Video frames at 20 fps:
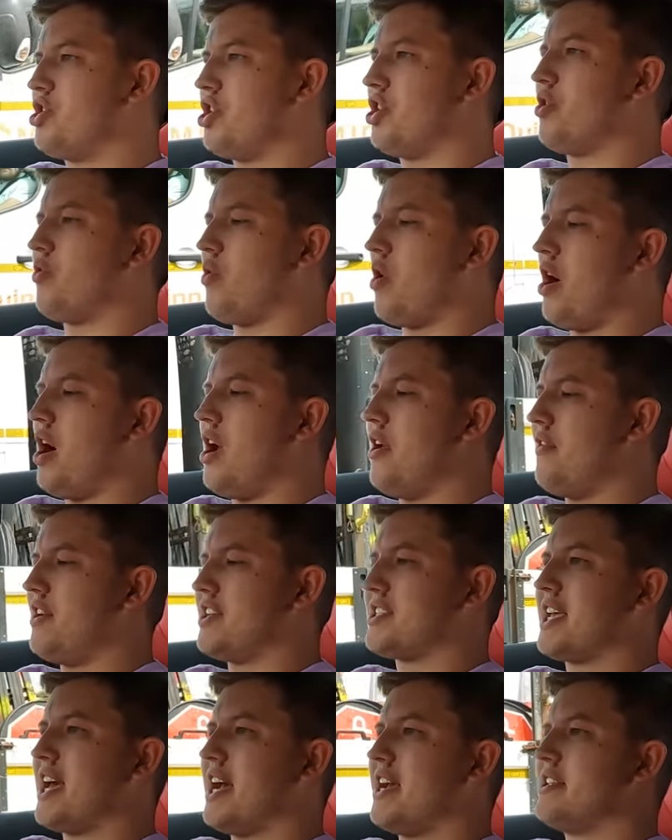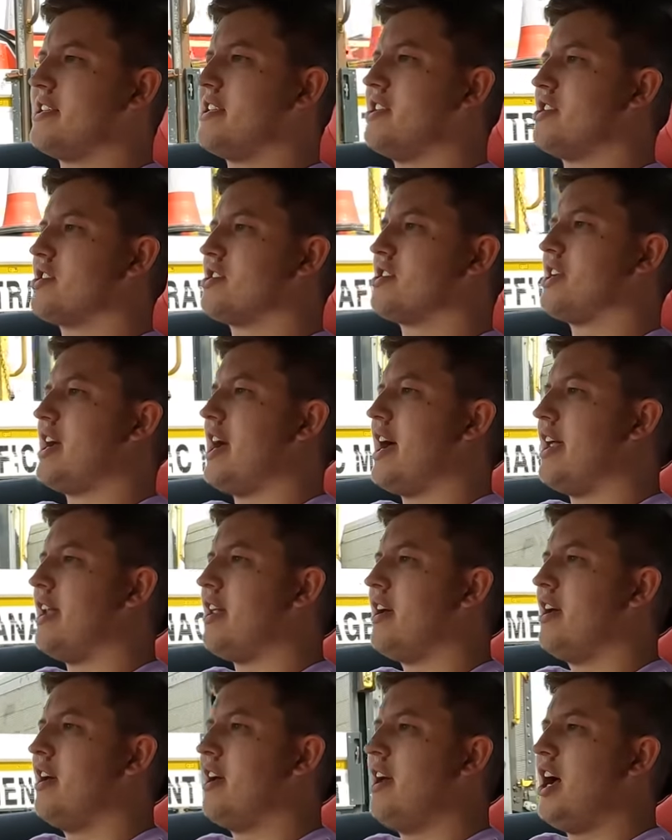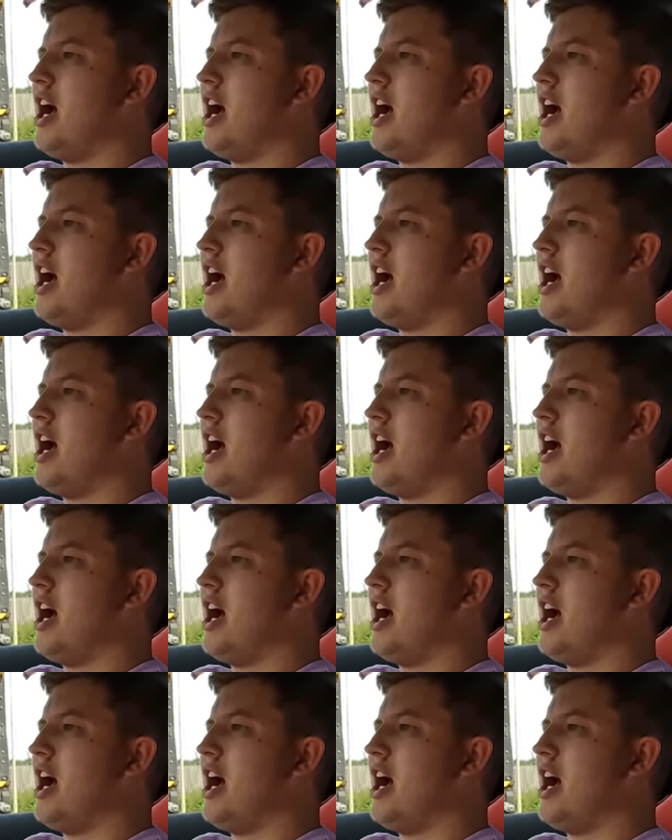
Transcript: should arrive, as Katy just said,